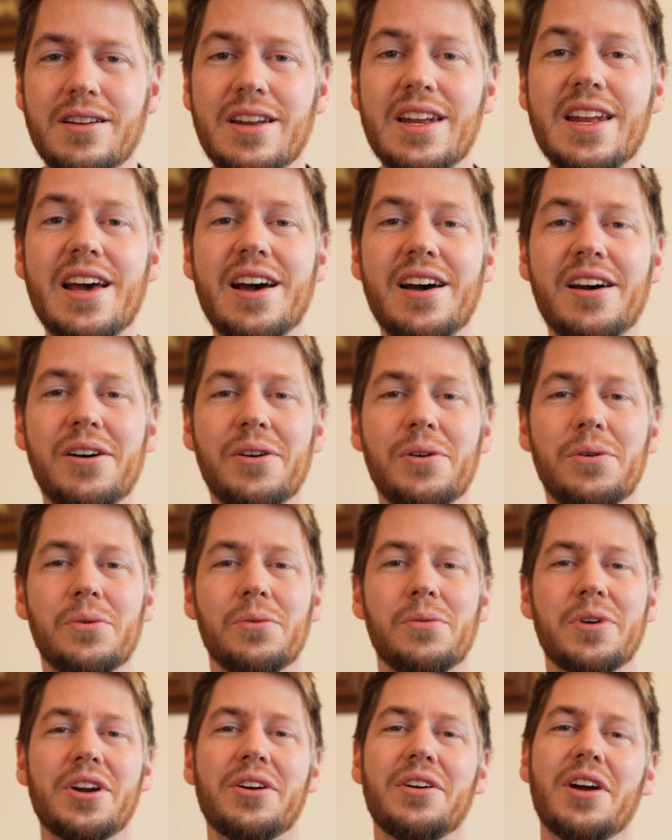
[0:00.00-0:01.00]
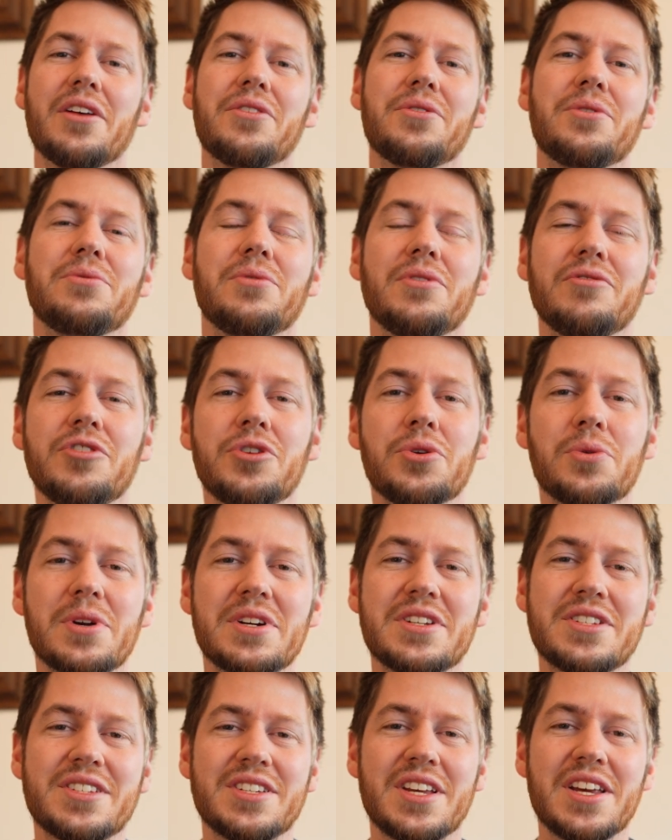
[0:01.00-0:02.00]
Now, what are other
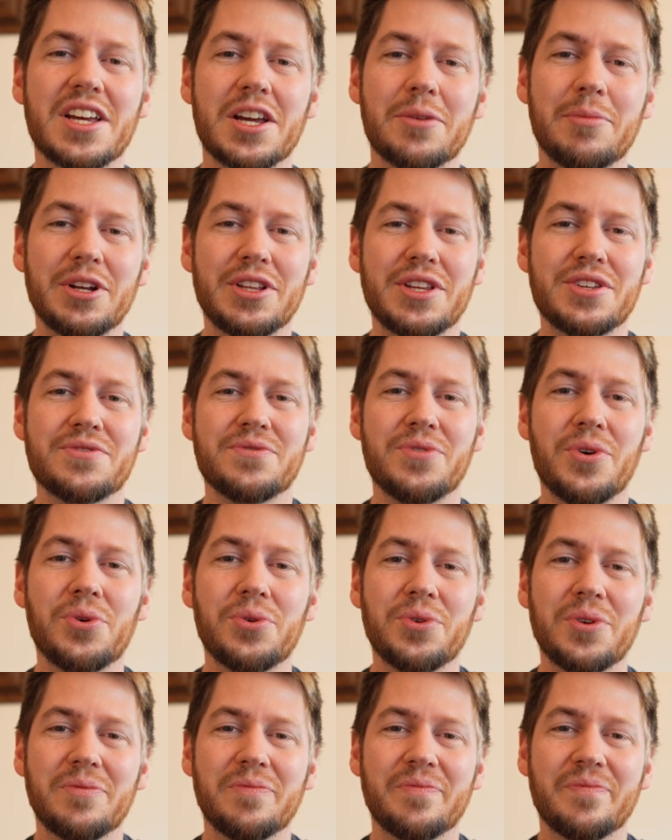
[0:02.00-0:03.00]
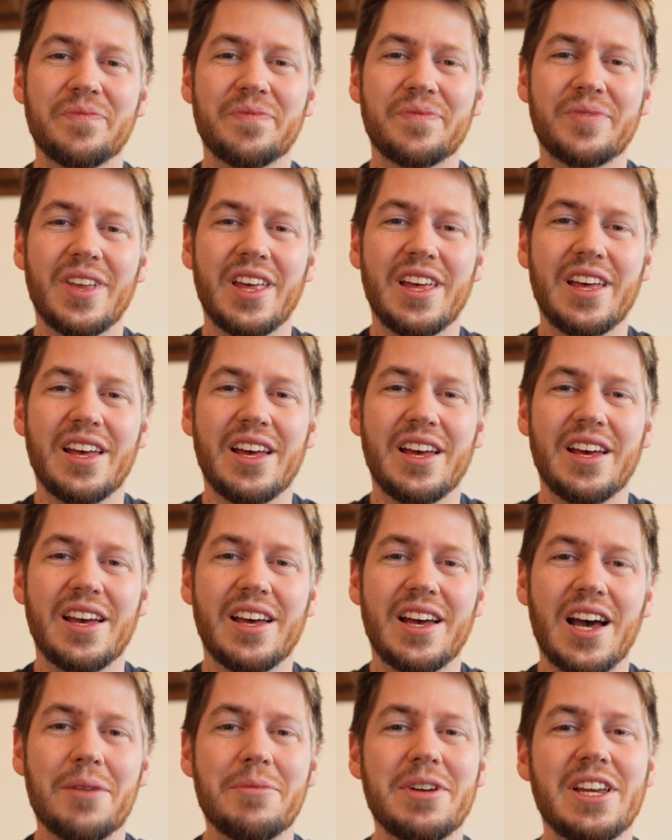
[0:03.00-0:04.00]
reviewers saying about this phone?
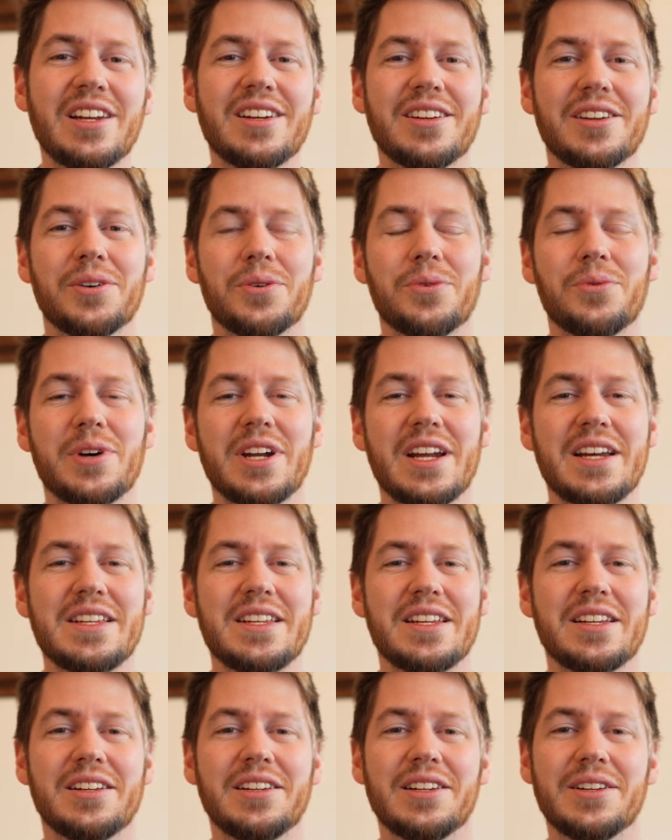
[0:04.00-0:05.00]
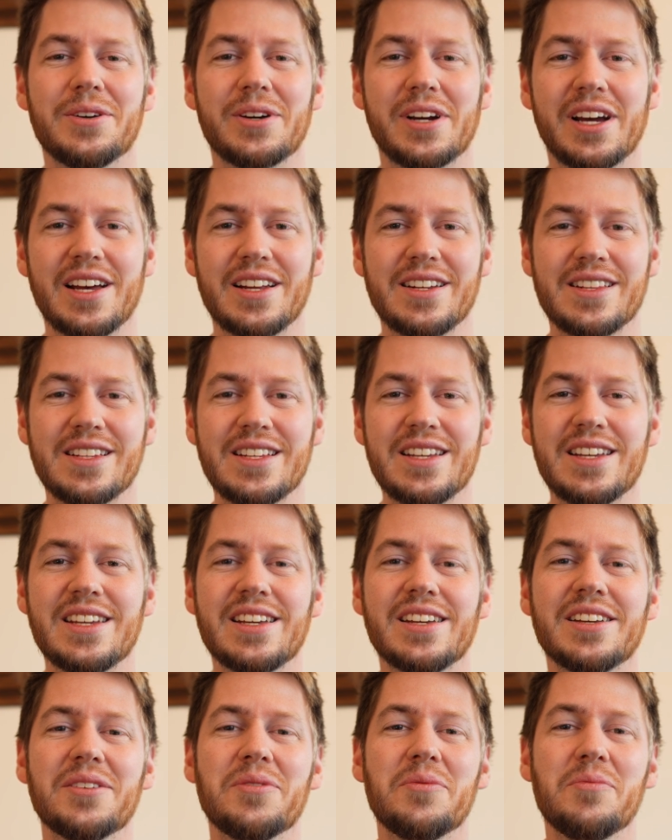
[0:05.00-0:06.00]
I mean, when I look at
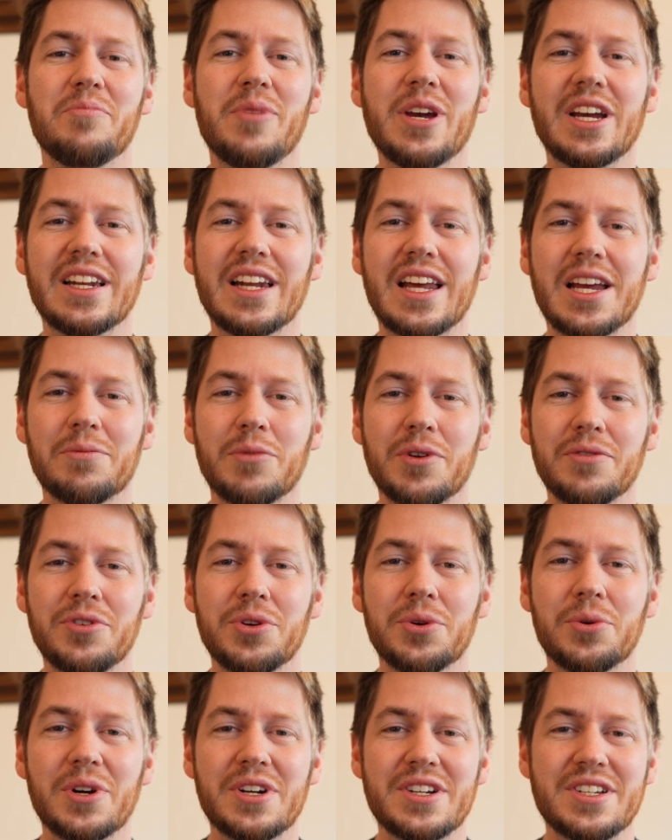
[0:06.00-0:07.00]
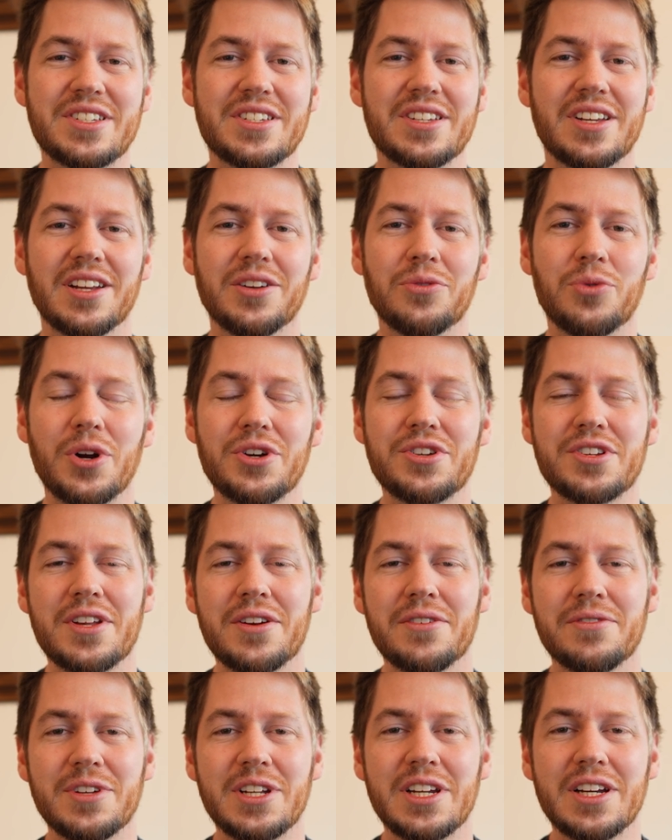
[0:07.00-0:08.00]
the big name reviewers and watch
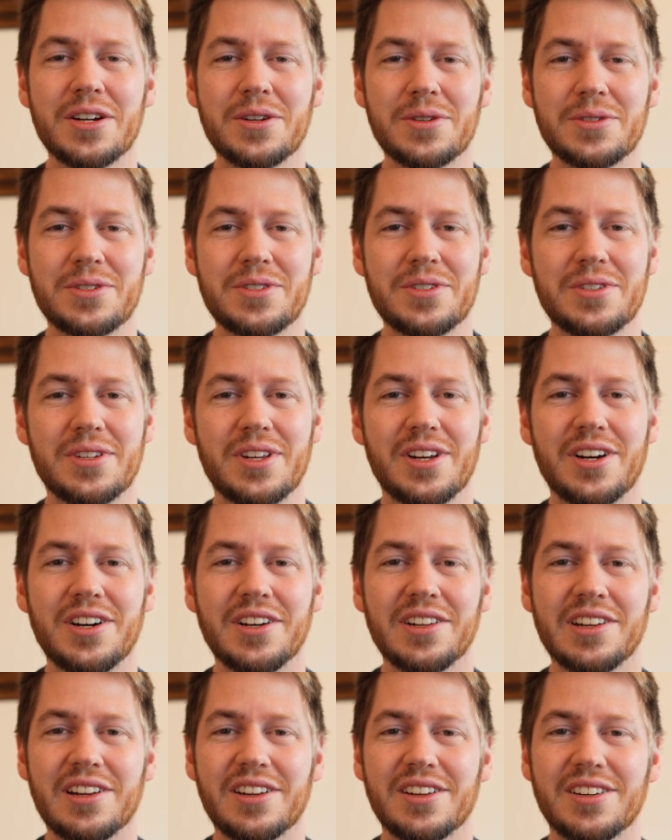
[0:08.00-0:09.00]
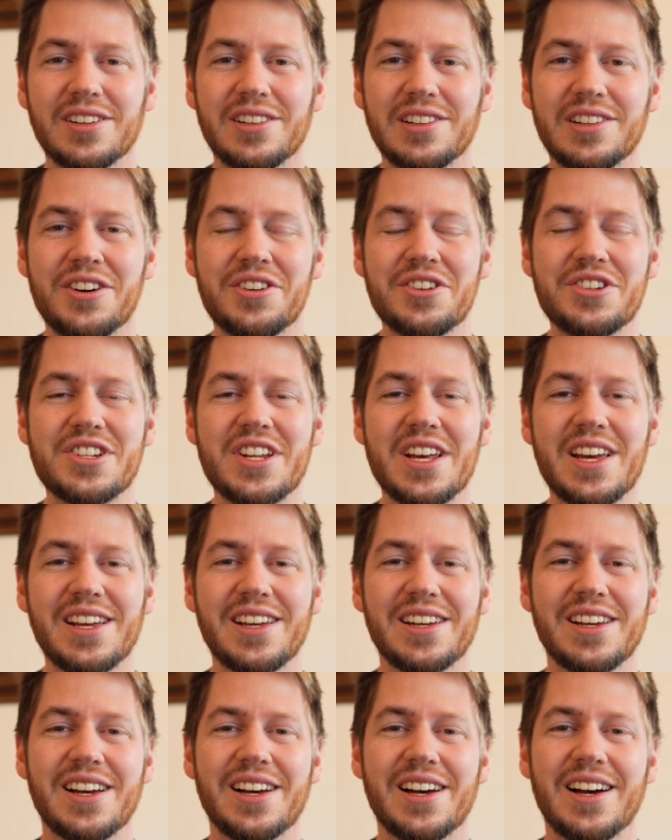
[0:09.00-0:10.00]
their videos on launch day,
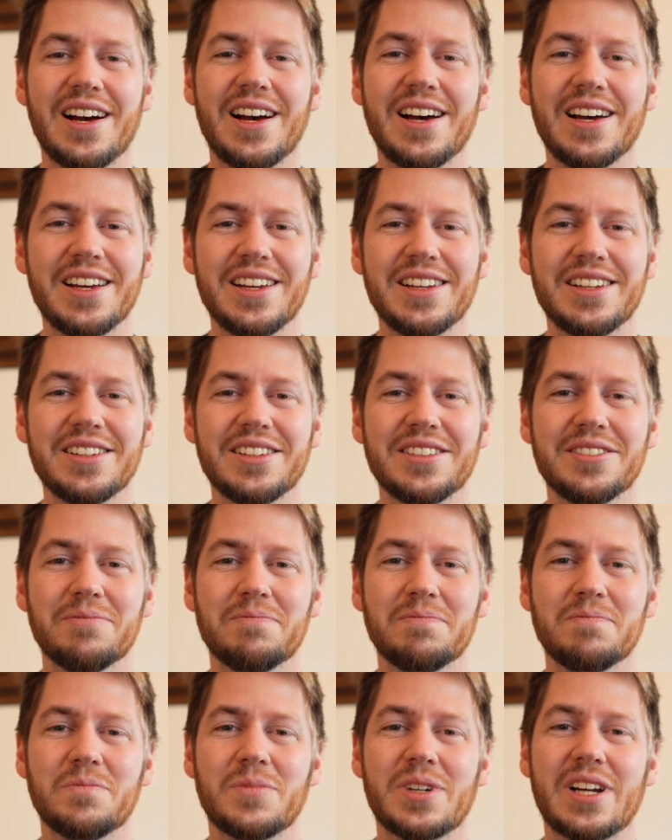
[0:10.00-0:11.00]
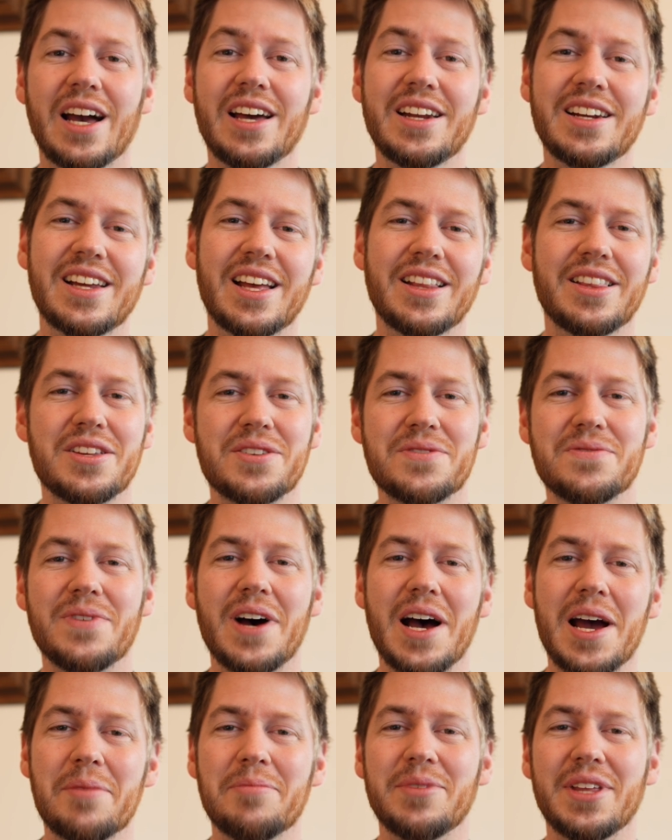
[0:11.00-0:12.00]
I kind of get this
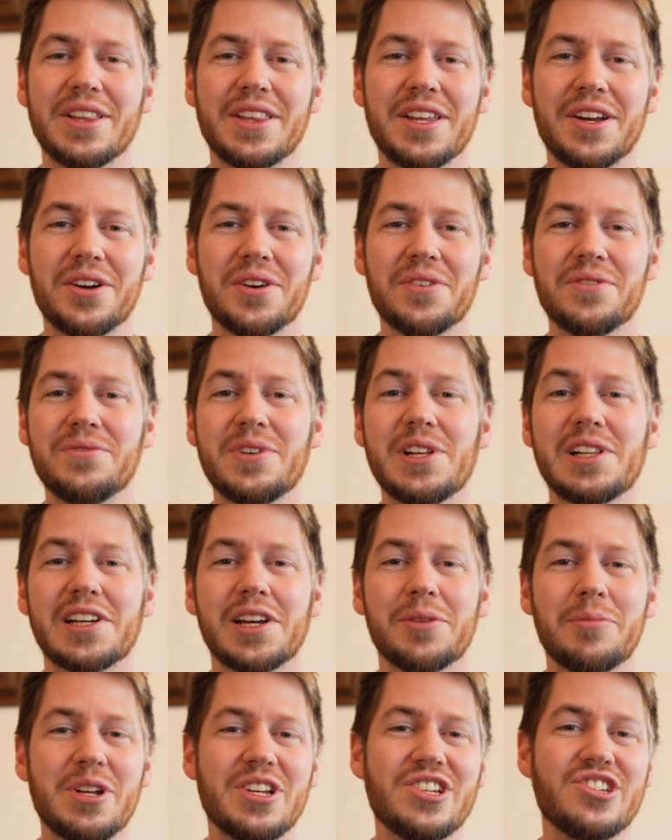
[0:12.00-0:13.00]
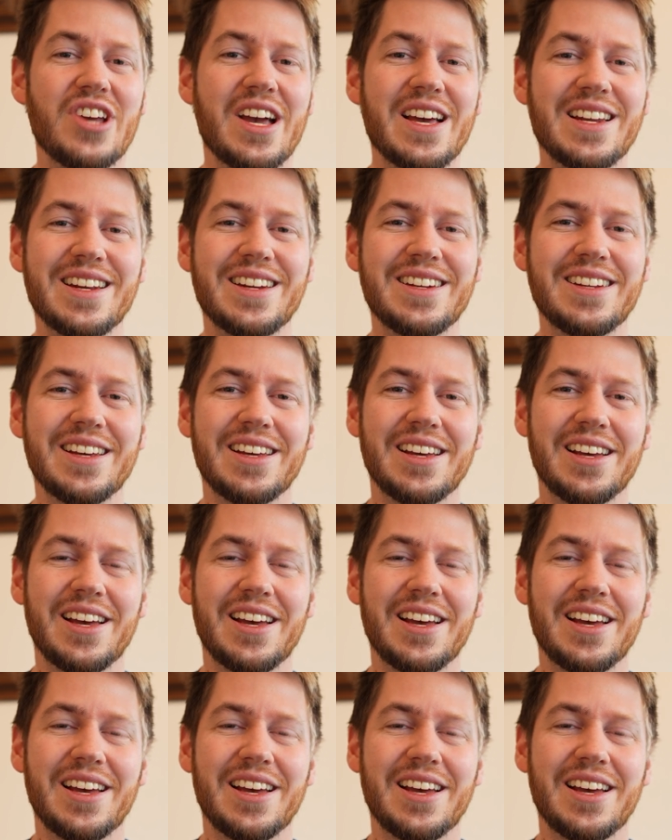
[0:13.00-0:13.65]
vibe that they're feeling a bit jaded,